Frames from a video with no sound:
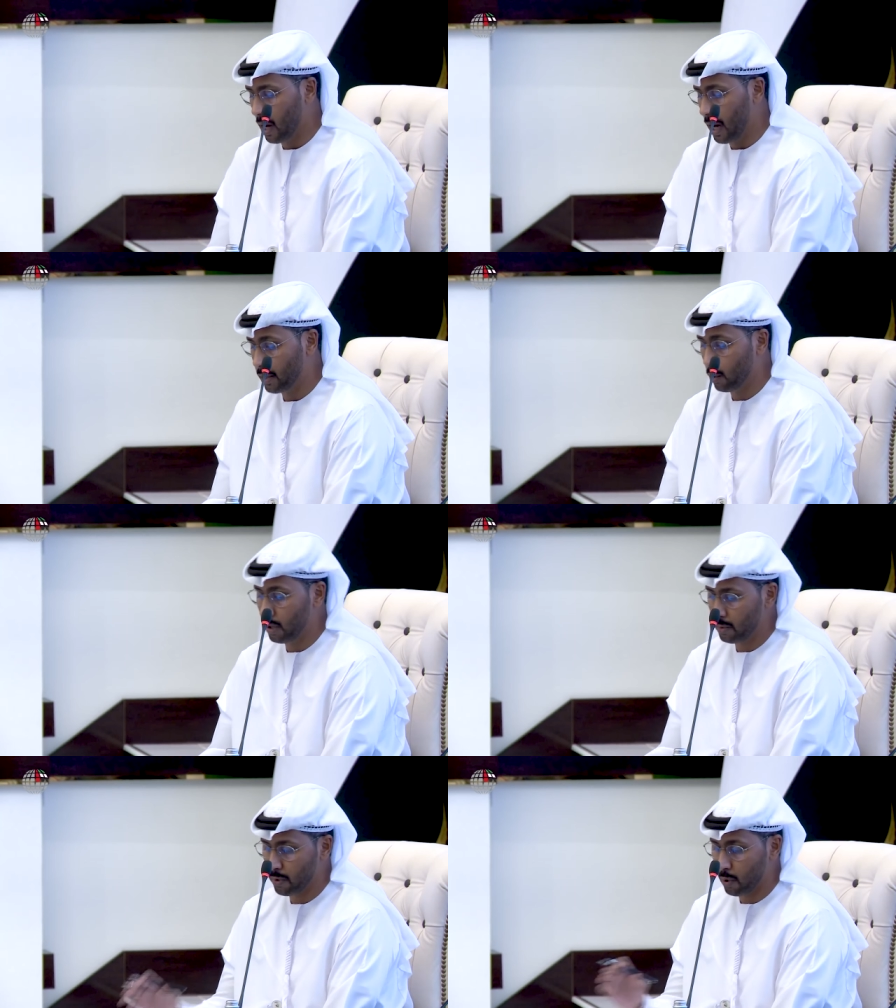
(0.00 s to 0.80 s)
And
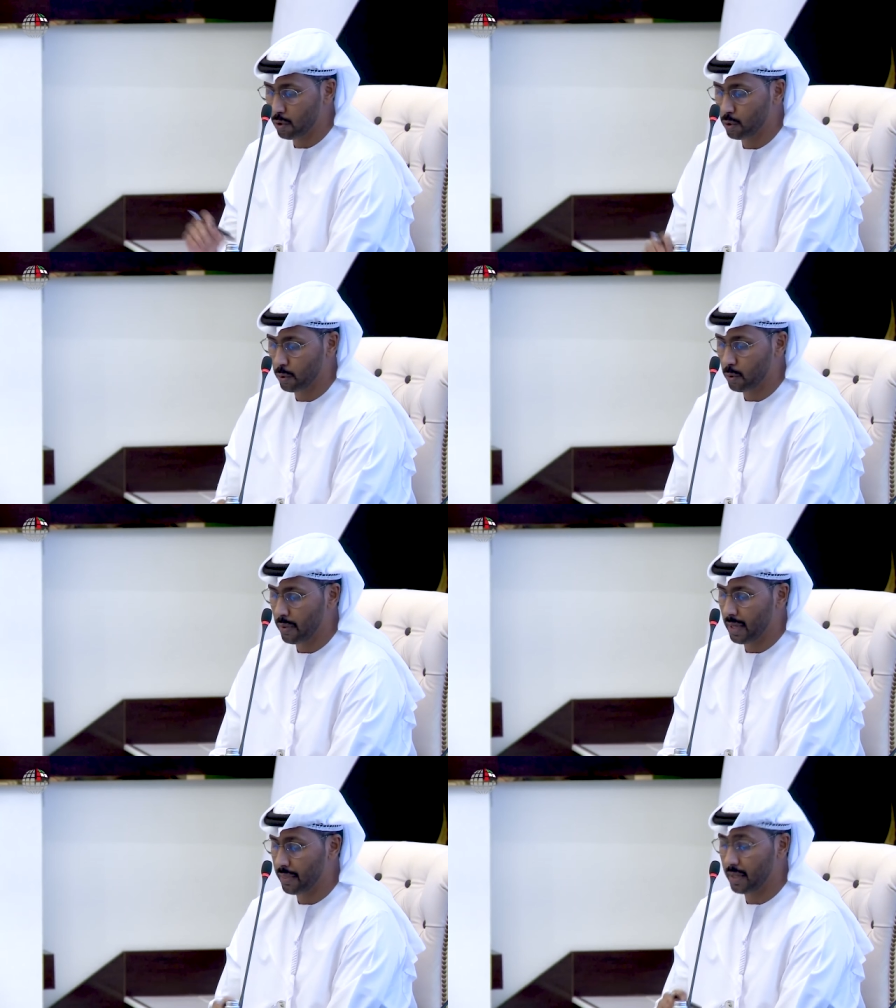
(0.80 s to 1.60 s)
we also know
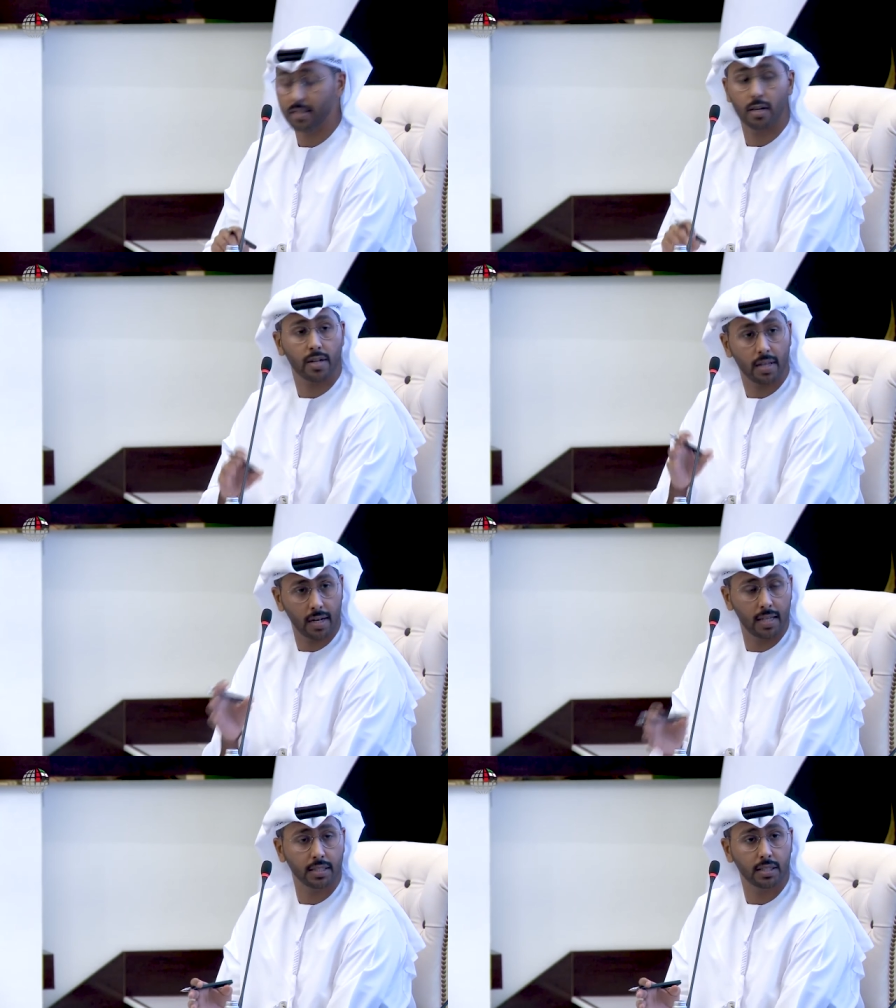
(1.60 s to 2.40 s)
that there is a
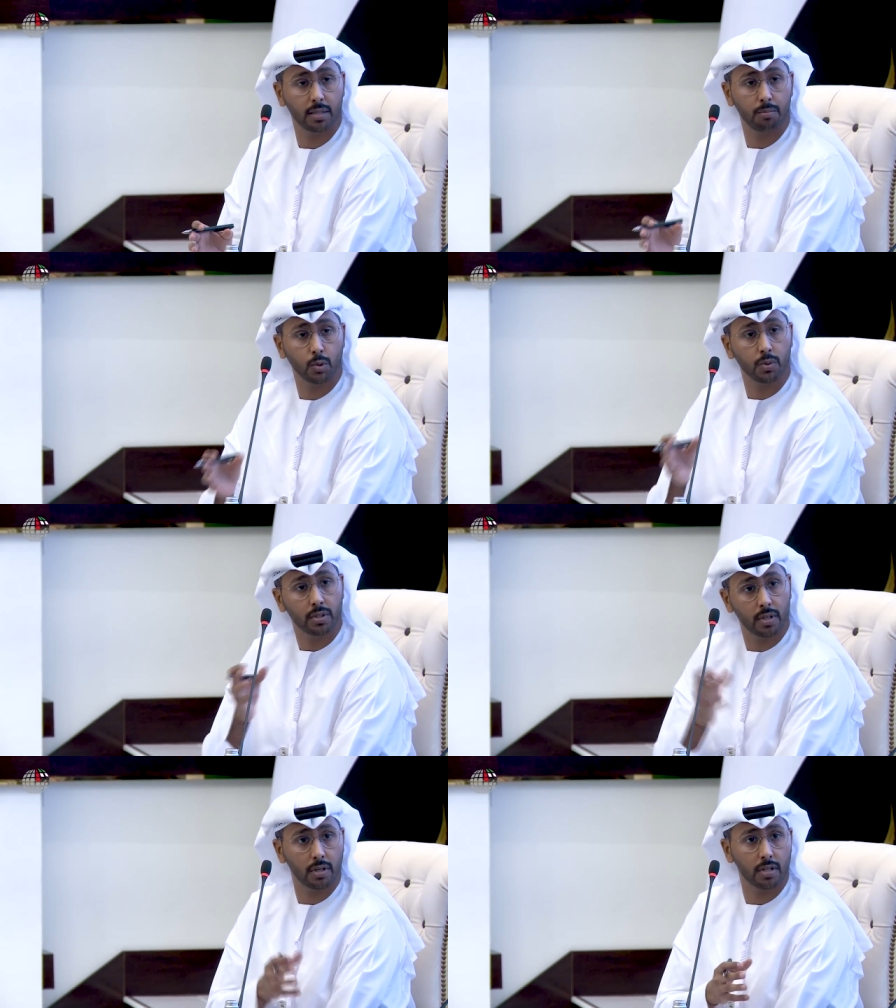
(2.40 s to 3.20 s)
relationship between
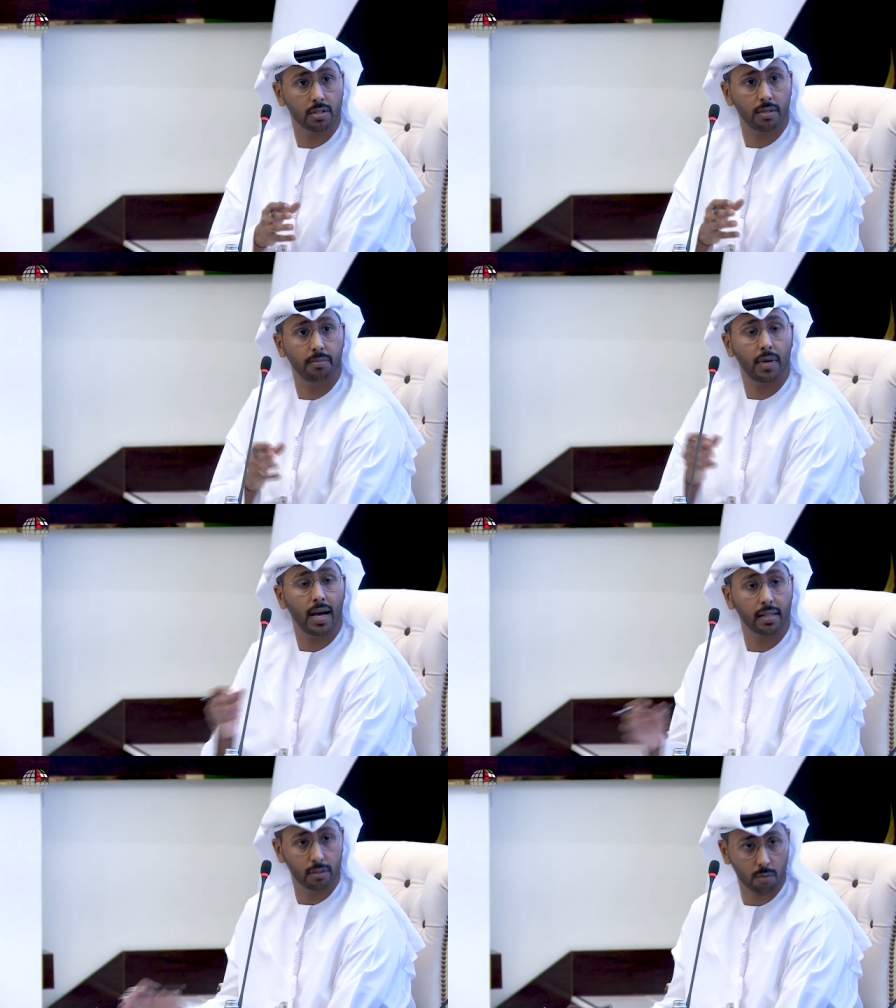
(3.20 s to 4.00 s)
terrorism
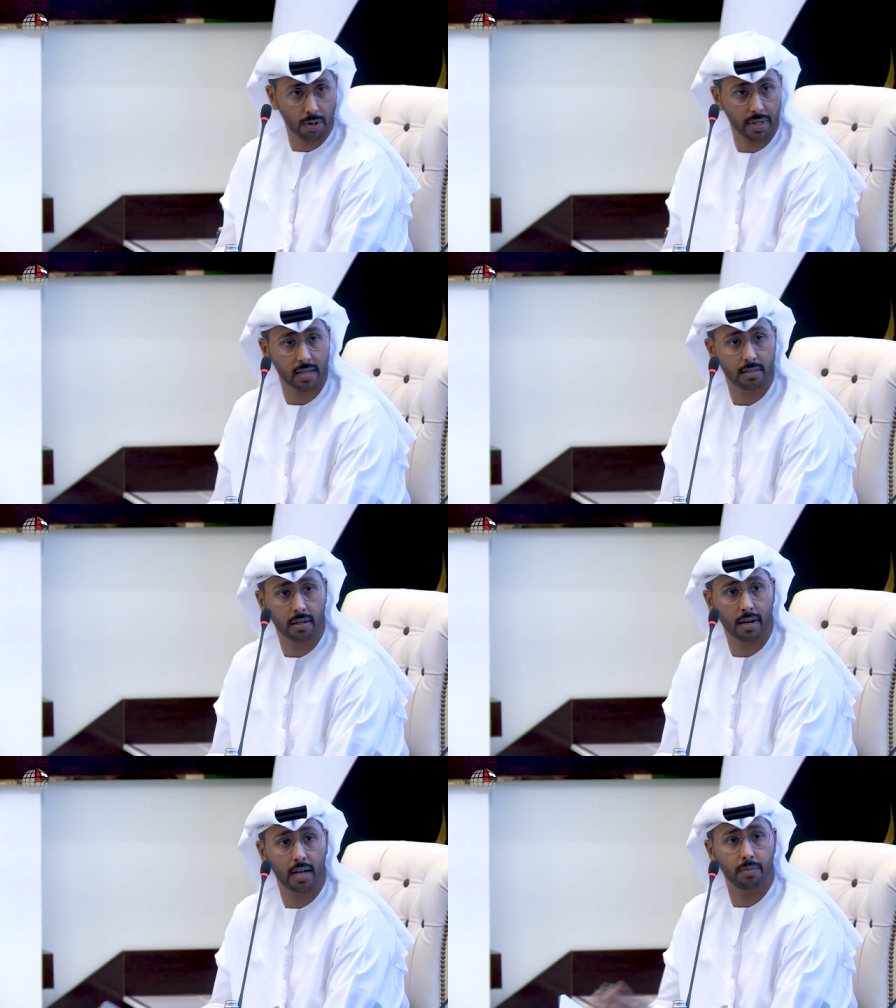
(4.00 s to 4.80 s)
and organized
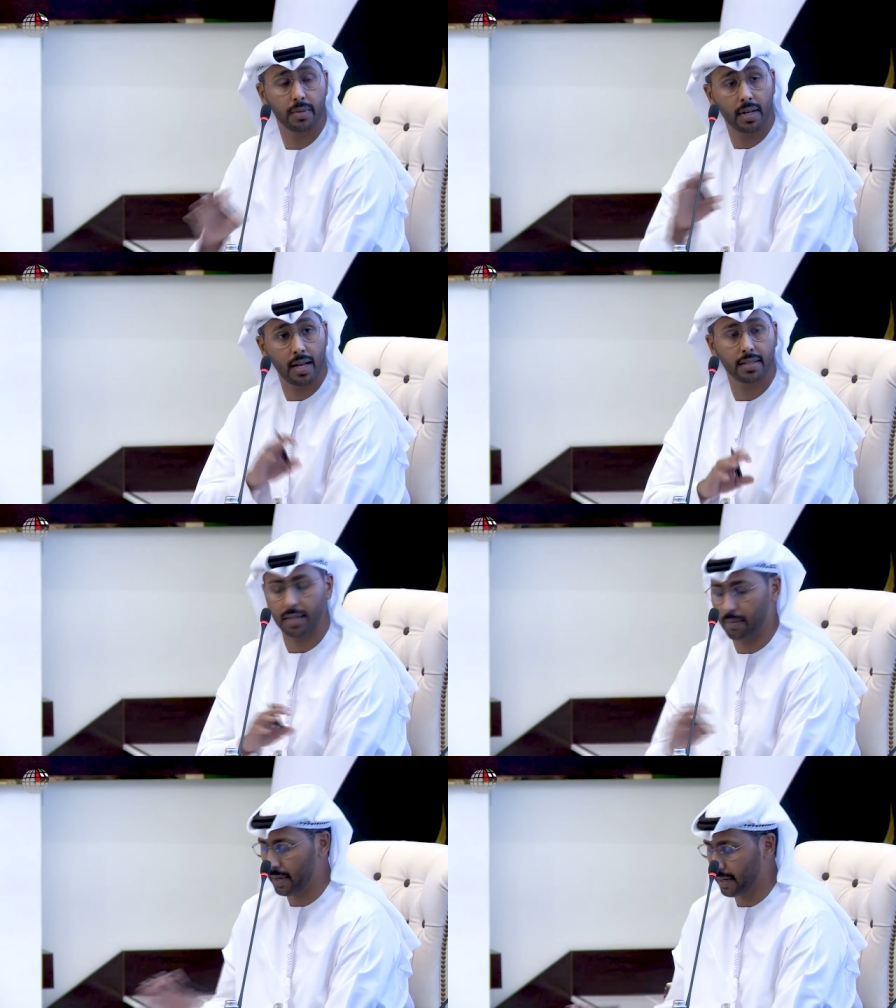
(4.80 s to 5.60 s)
crime in Latin
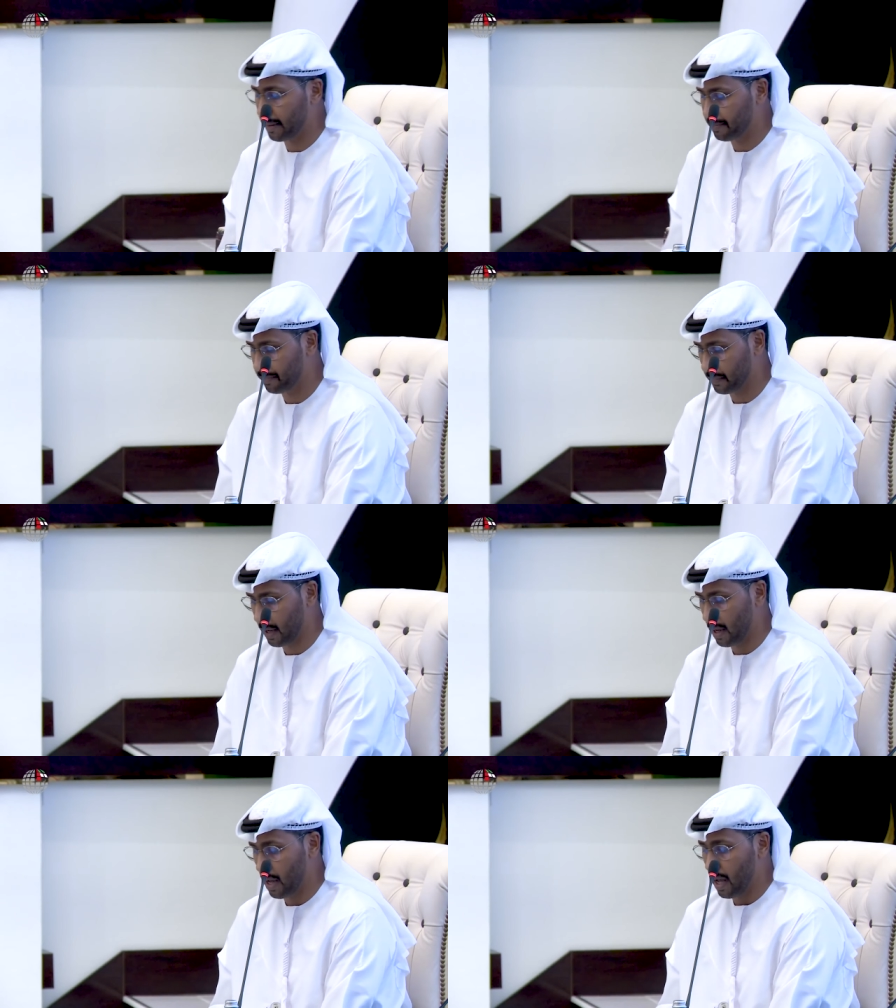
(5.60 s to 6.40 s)
America.
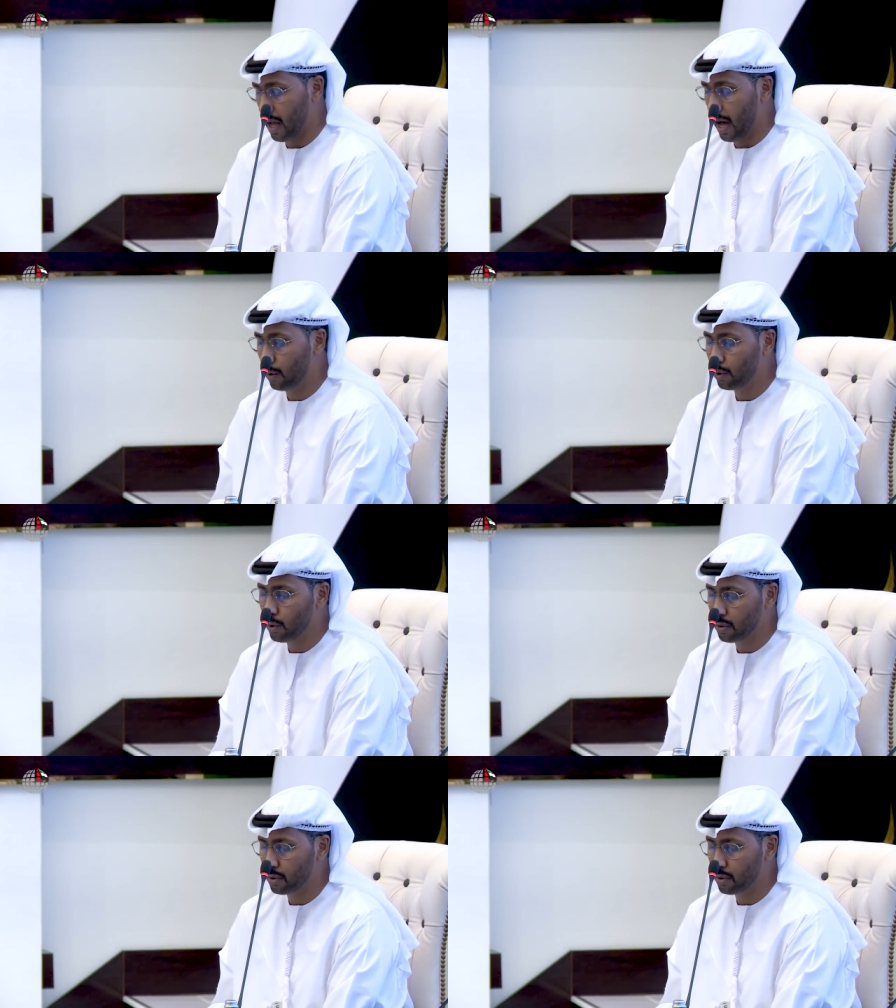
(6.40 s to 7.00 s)
How do you